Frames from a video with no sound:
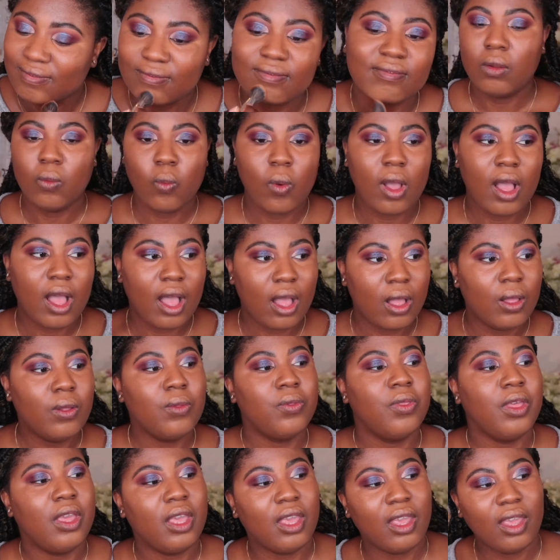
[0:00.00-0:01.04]
While
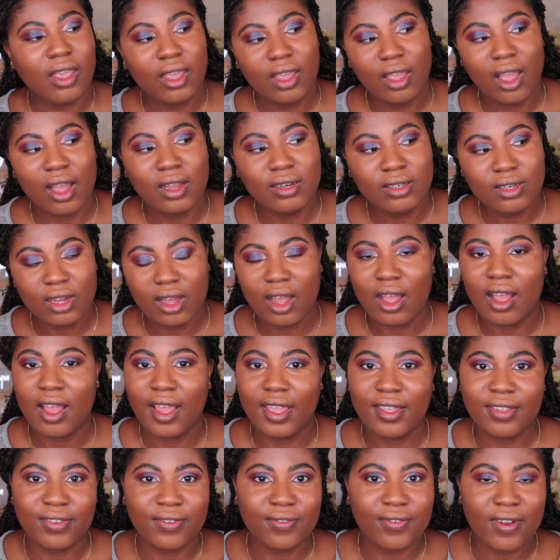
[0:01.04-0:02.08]
the under eye
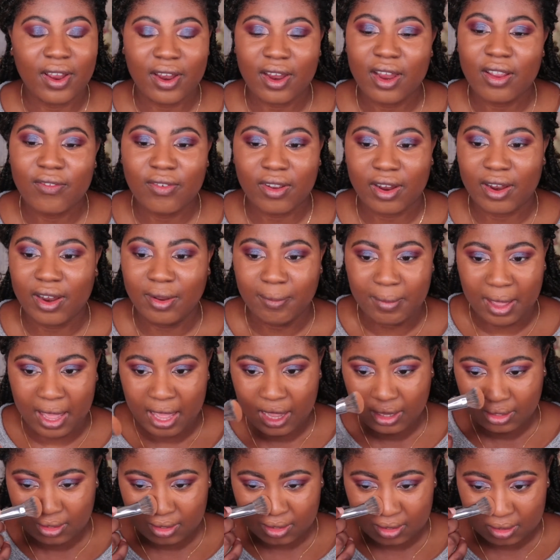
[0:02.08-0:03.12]
is very
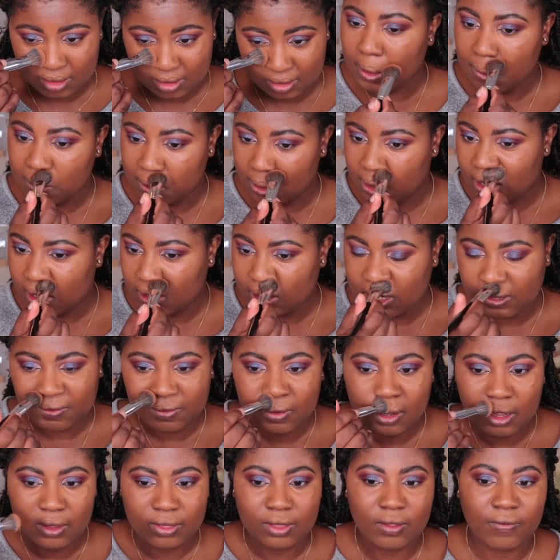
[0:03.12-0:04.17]
matte, because I've
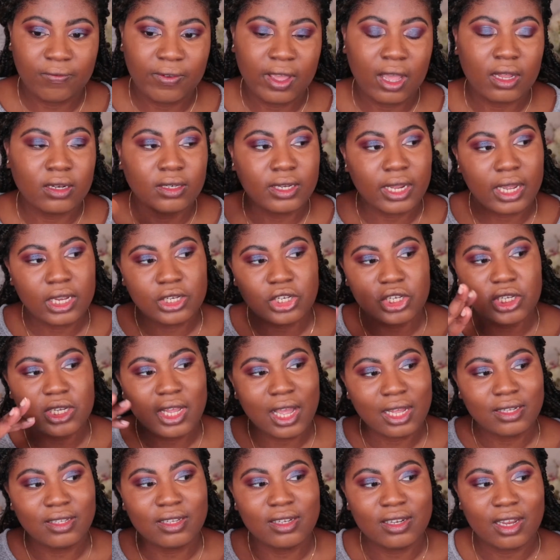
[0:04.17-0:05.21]
got the foundation
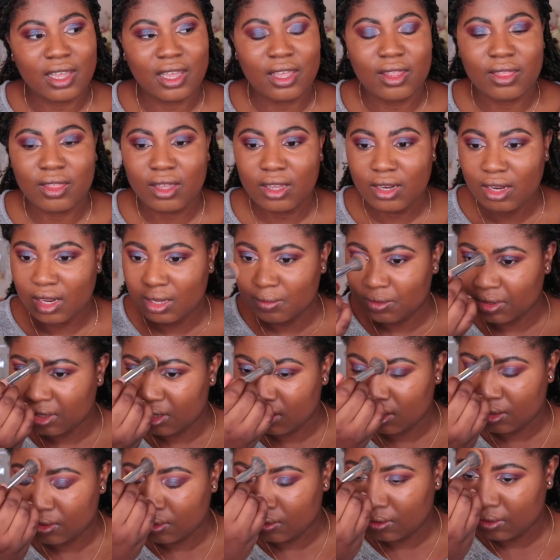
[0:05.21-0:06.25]
underneath it, I'm
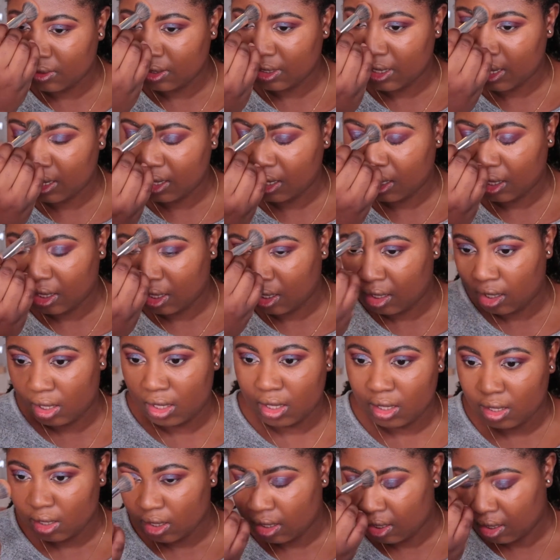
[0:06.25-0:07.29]
still getting,
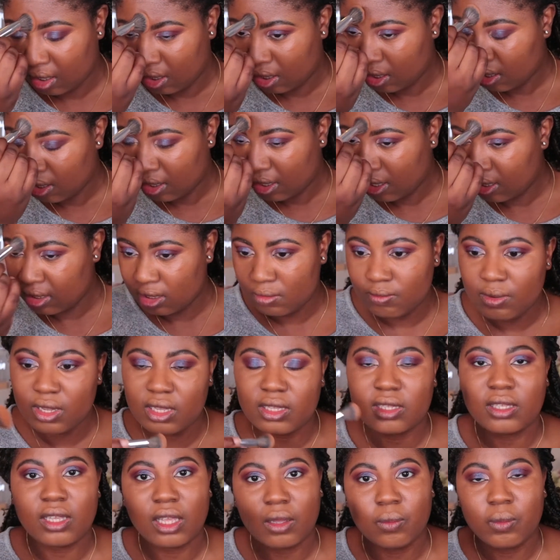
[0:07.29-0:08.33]
it's
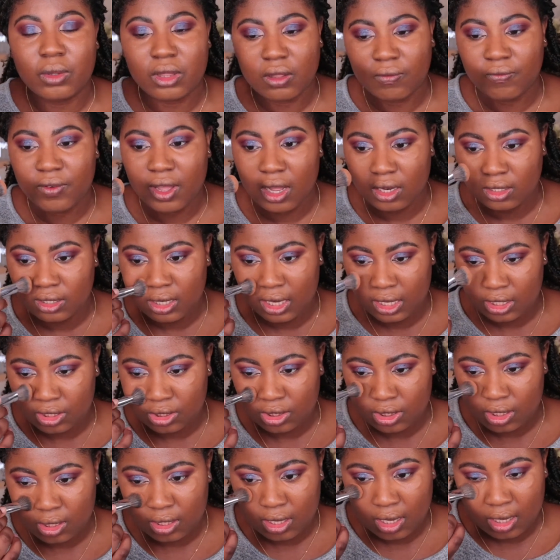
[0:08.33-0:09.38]
mixing with the
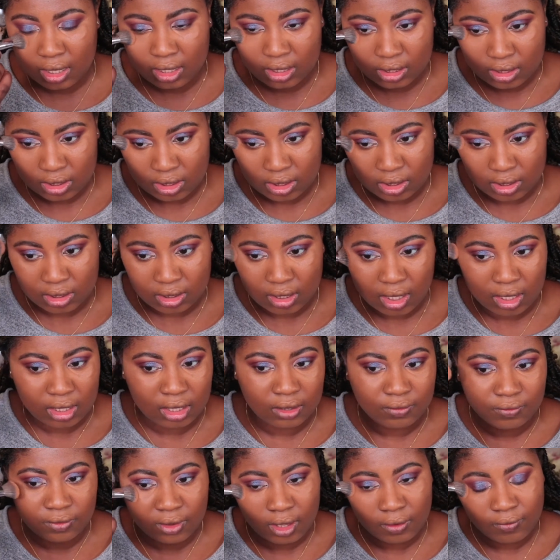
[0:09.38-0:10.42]
foundation and it's just kind
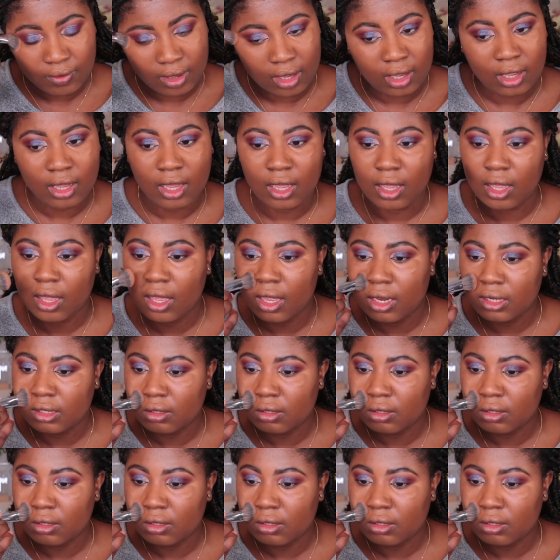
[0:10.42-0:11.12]
of giving a hint